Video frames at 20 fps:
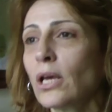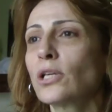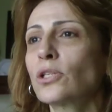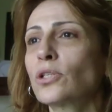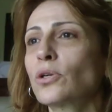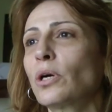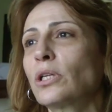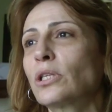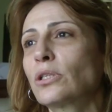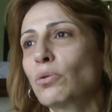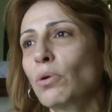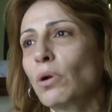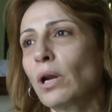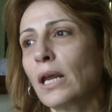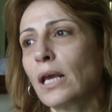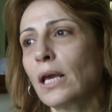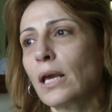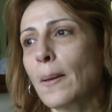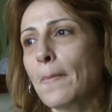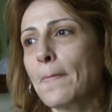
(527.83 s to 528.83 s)
So it's
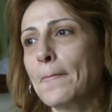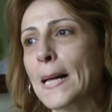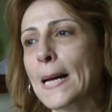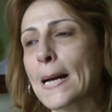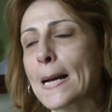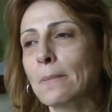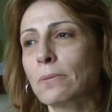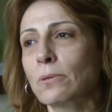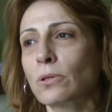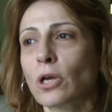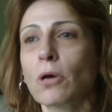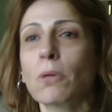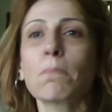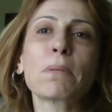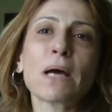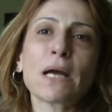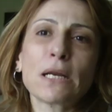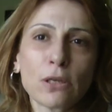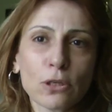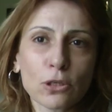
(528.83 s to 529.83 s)
really about
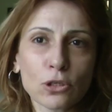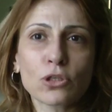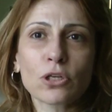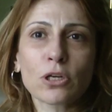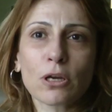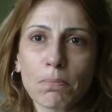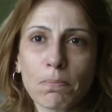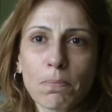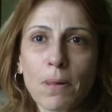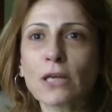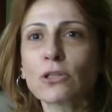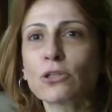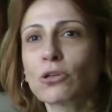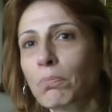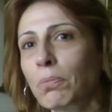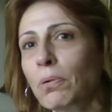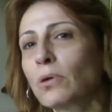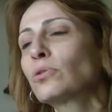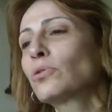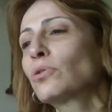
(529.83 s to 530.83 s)
companionship as
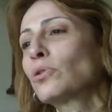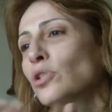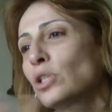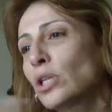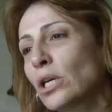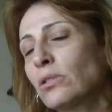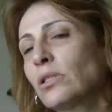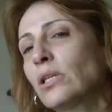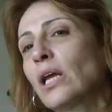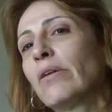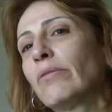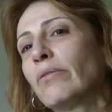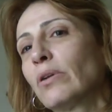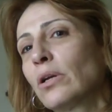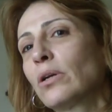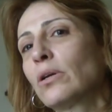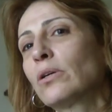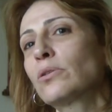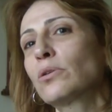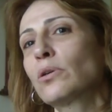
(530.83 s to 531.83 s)
opposed to just
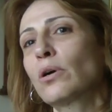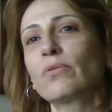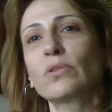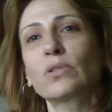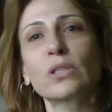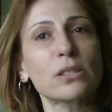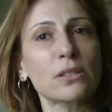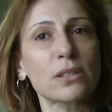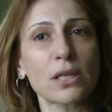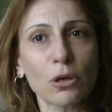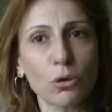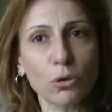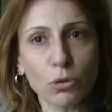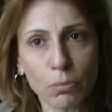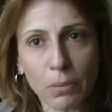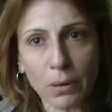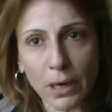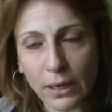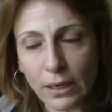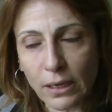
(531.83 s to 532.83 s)
delivering the service and saying
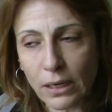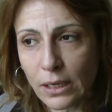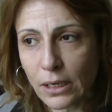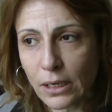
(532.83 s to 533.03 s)
goodbye.